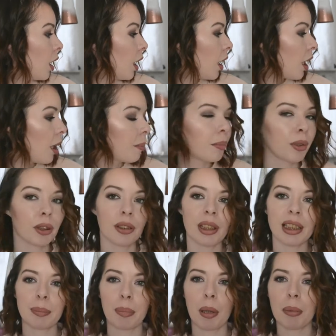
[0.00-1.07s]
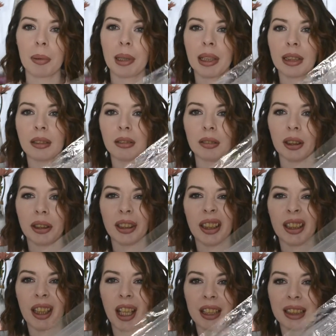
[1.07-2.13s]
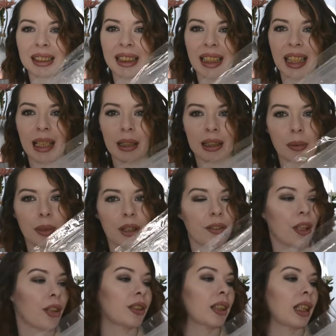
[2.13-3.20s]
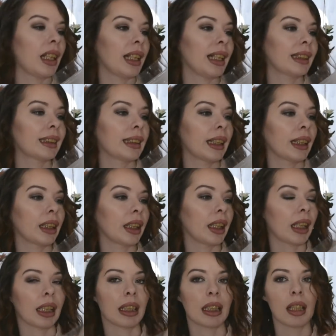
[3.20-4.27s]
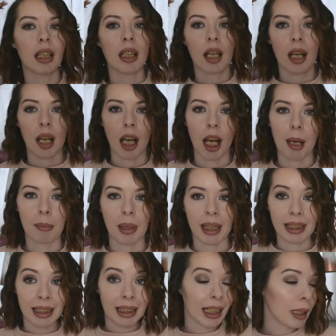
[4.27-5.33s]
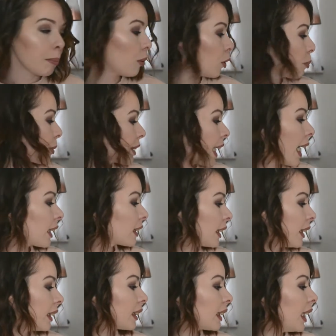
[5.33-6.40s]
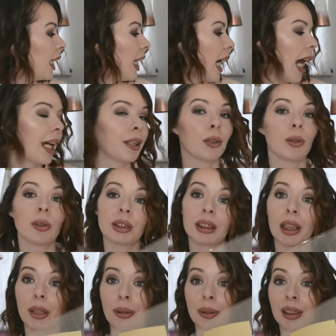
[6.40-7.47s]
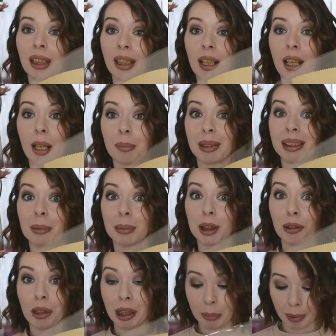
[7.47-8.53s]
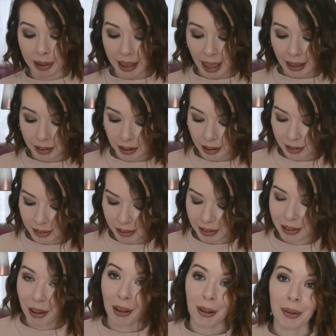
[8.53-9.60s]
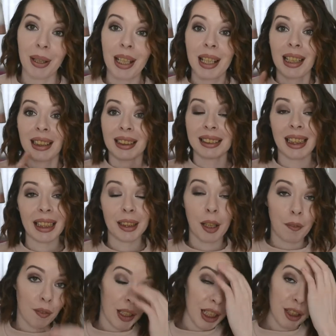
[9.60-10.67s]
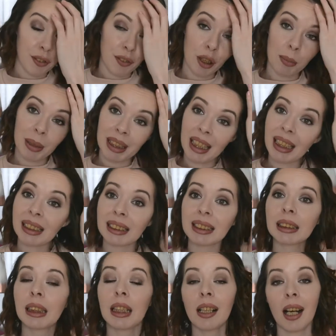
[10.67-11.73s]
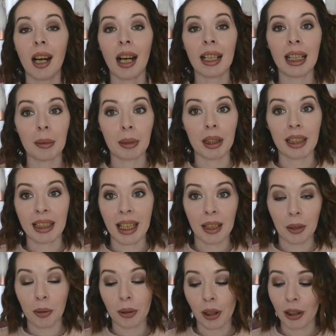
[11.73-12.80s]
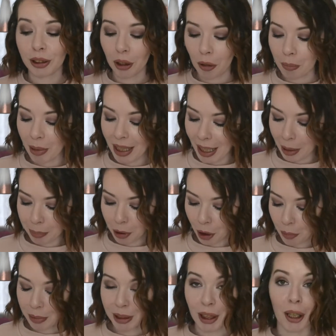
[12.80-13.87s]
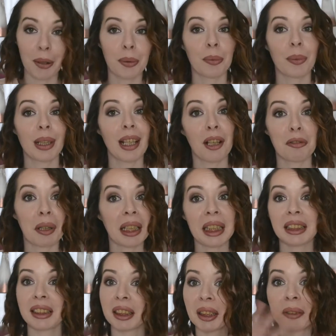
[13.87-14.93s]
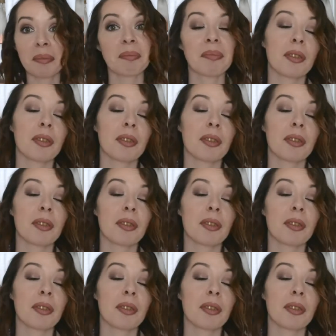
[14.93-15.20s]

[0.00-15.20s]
Um, this probably, oh you can kind of see it, it's one of those clear silicone um, like keyboard protectors and also um, some screen protectors. So the second I finish filming this, I am going to get all those on my laptop so we are ready to